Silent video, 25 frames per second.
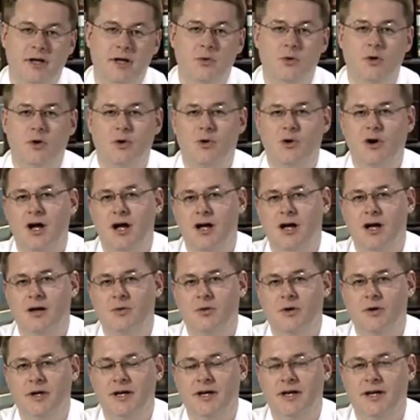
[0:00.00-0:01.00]
think we're
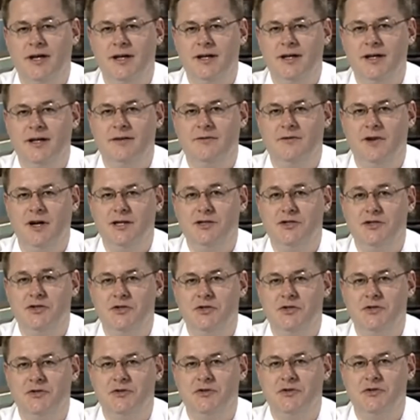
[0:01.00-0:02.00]
wrong, we invite
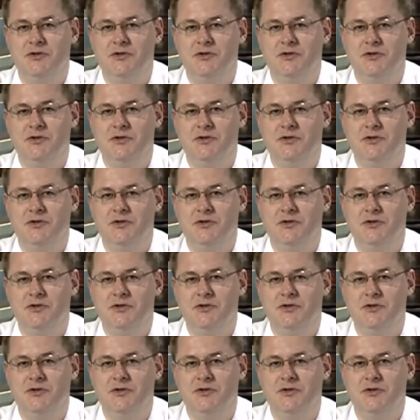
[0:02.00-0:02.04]
you